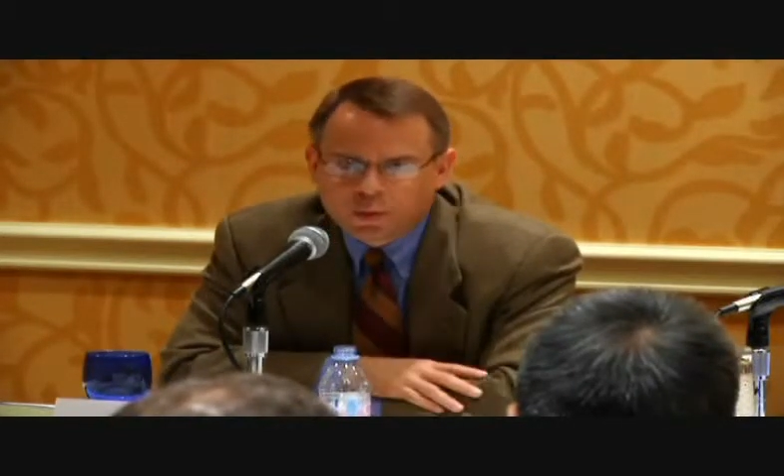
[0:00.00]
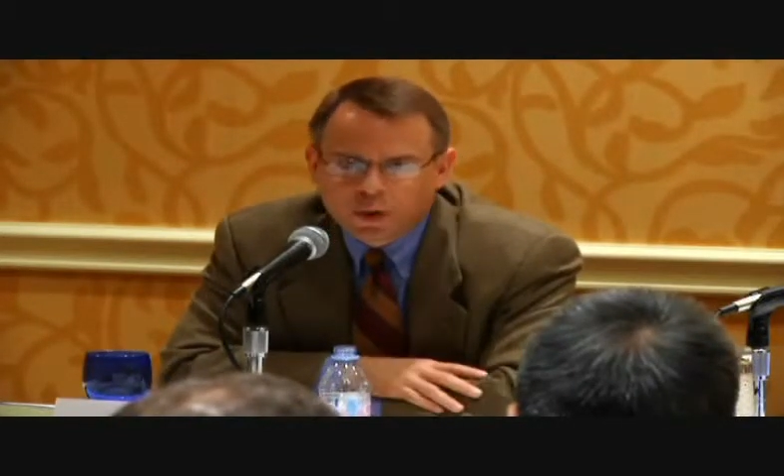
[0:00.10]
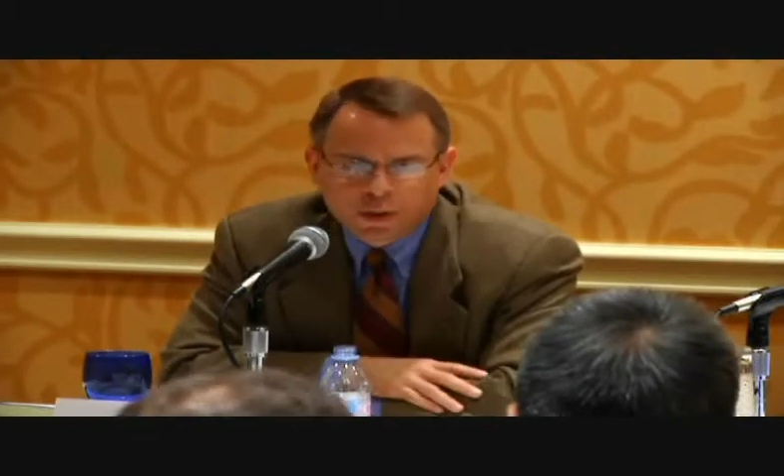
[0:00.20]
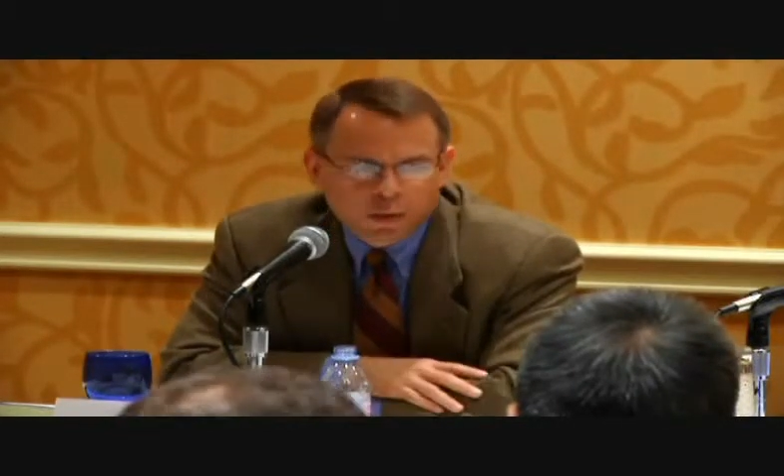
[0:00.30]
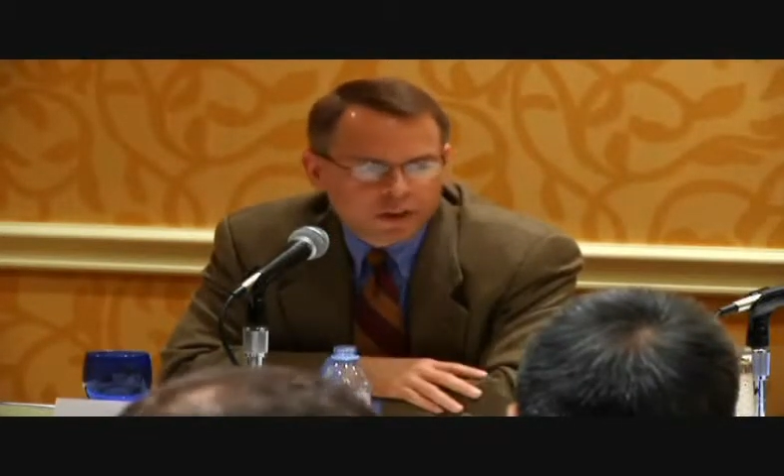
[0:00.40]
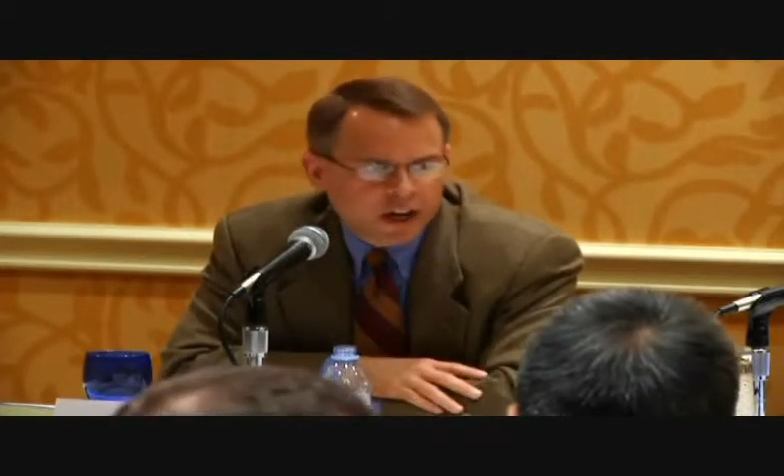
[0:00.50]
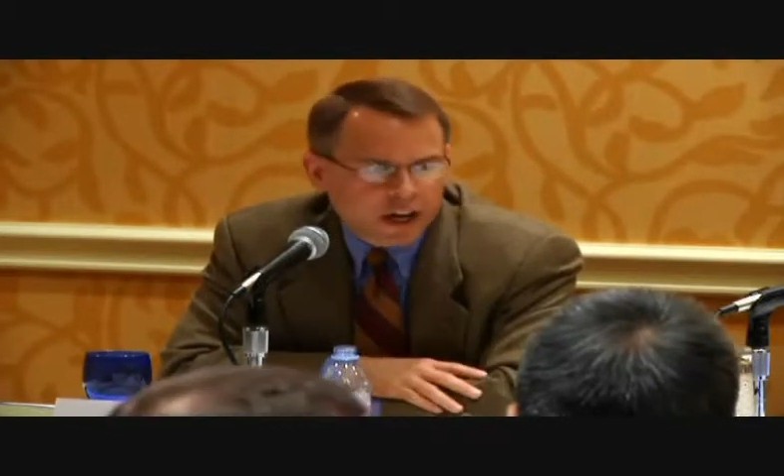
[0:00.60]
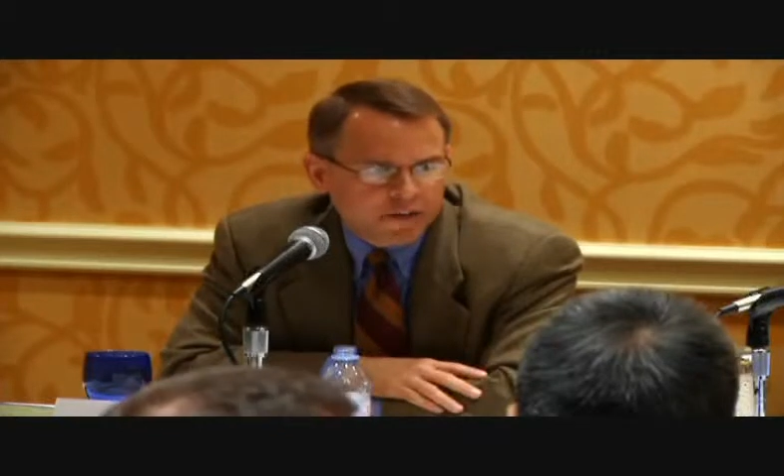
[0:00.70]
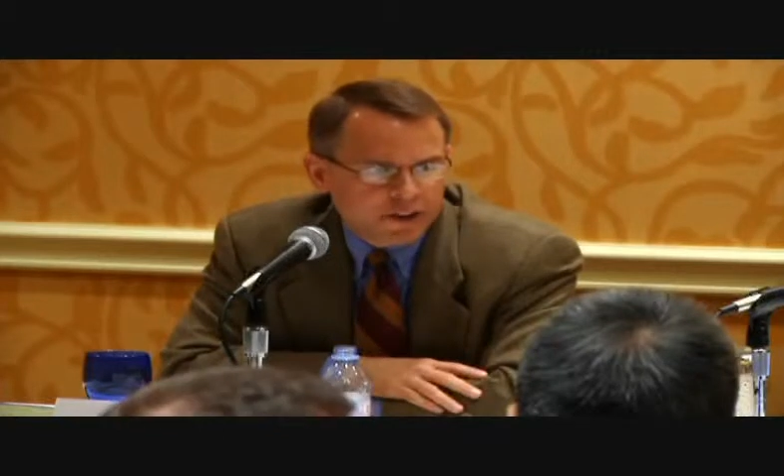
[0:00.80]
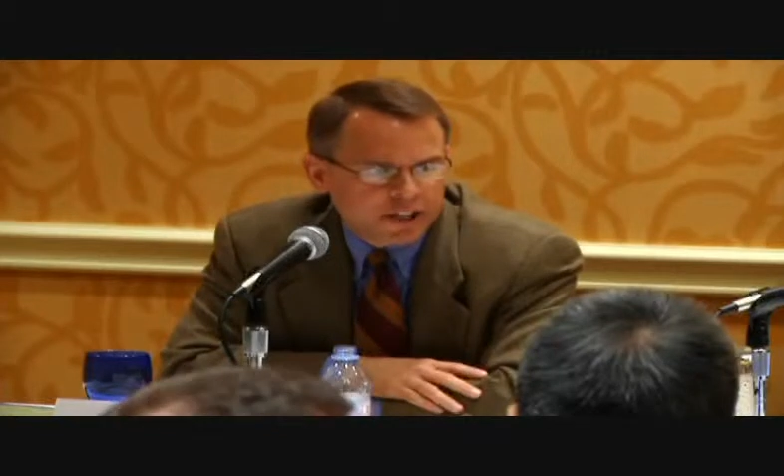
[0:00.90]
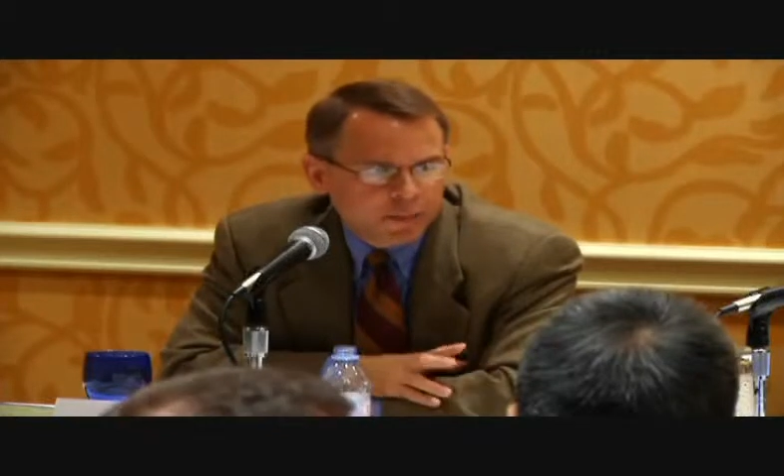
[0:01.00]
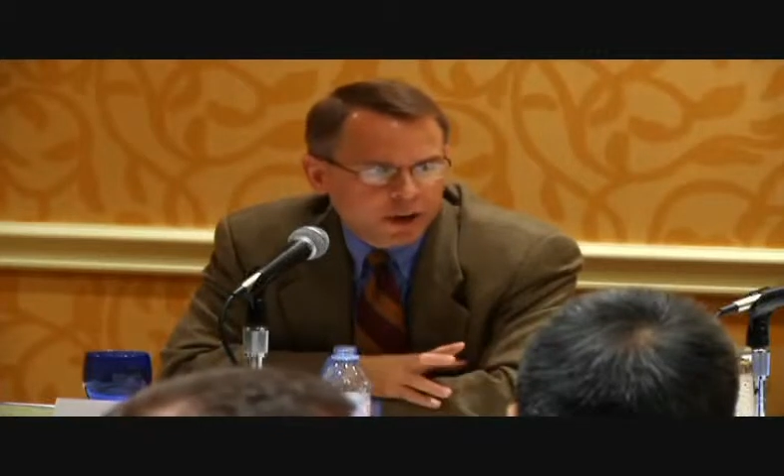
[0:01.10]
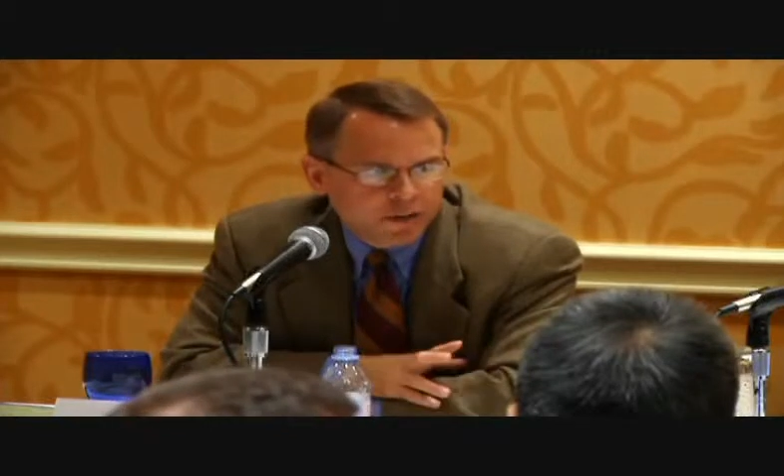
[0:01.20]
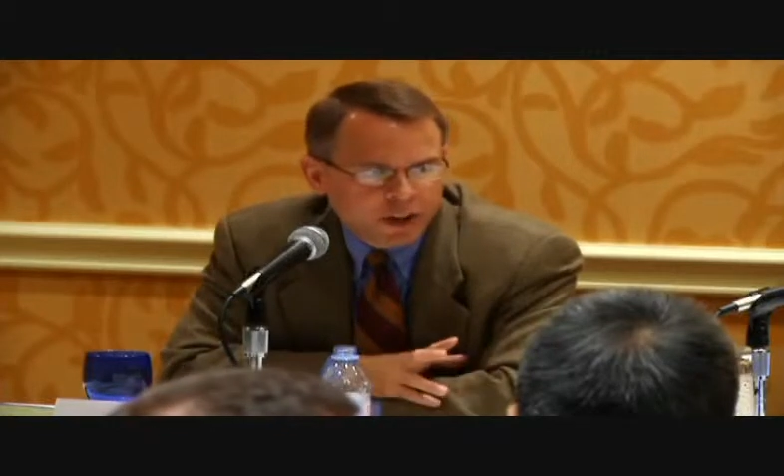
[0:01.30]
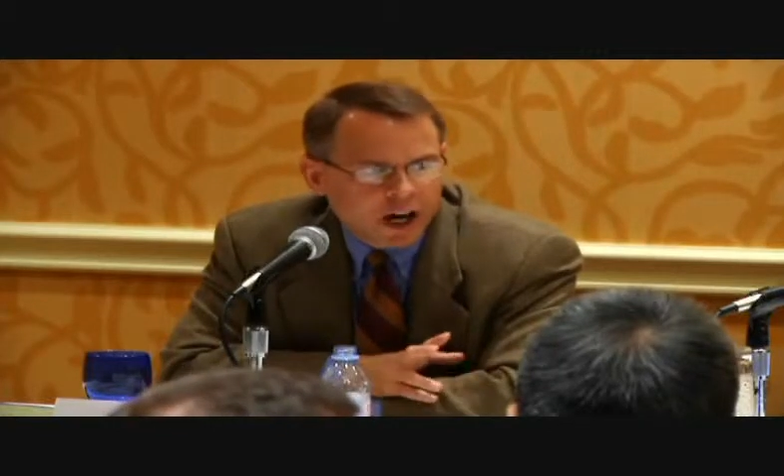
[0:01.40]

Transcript: really with a kind of a statement of the